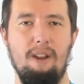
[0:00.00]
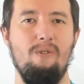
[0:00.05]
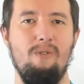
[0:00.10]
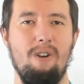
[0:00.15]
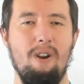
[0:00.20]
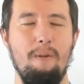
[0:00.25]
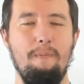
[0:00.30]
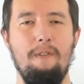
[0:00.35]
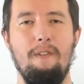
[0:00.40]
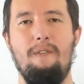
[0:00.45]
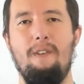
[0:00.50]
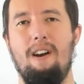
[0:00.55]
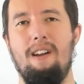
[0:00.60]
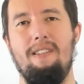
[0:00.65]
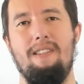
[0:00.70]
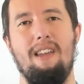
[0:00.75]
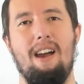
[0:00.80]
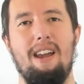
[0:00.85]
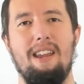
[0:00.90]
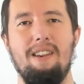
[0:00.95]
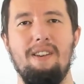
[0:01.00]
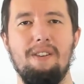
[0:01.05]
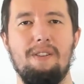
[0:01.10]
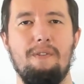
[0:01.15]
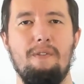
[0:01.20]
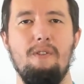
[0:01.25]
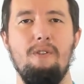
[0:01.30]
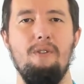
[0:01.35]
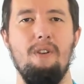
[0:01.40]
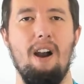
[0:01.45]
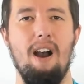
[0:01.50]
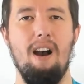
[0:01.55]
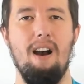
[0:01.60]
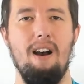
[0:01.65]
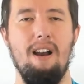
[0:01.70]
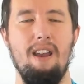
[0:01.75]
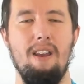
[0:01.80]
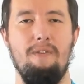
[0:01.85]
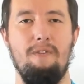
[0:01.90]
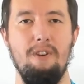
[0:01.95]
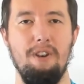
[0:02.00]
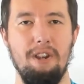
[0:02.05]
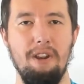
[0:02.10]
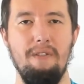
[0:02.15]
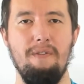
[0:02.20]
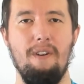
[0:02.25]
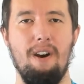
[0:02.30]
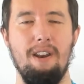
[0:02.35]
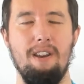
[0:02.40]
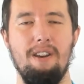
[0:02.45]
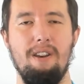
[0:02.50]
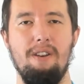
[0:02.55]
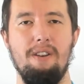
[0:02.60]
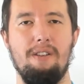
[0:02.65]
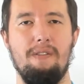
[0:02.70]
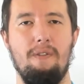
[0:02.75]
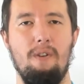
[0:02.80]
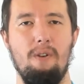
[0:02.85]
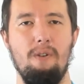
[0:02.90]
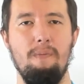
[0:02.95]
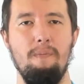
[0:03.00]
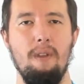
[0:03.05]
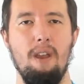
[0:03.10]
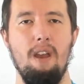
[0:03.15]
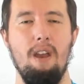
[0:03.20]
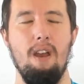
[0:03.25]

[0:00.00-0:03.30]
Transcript: We hope you found that useful. If you do find it useful,